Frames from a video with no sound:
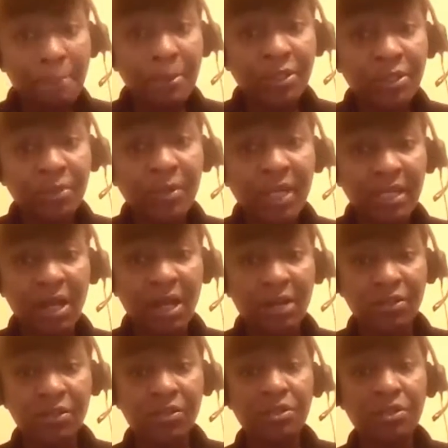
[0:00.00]
opportunity
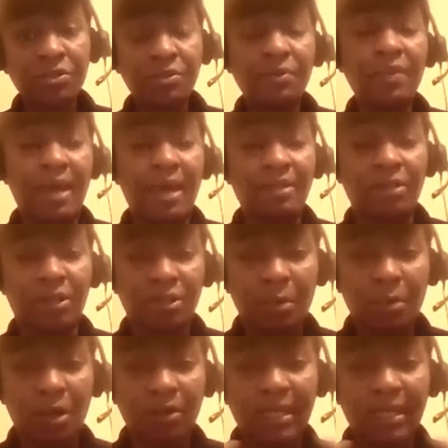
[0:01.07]
doctor to do that dr paul